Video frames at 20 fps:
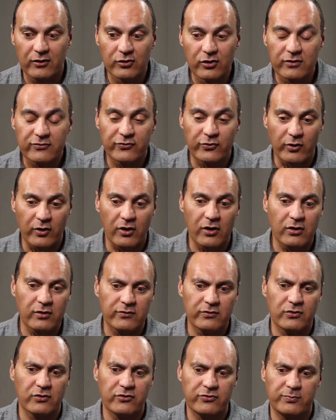look for all
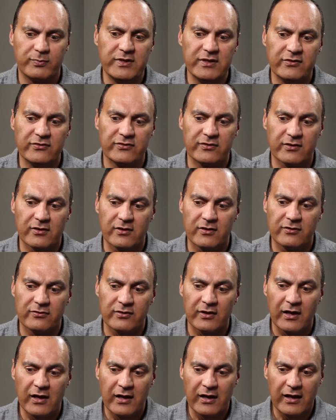of those pieces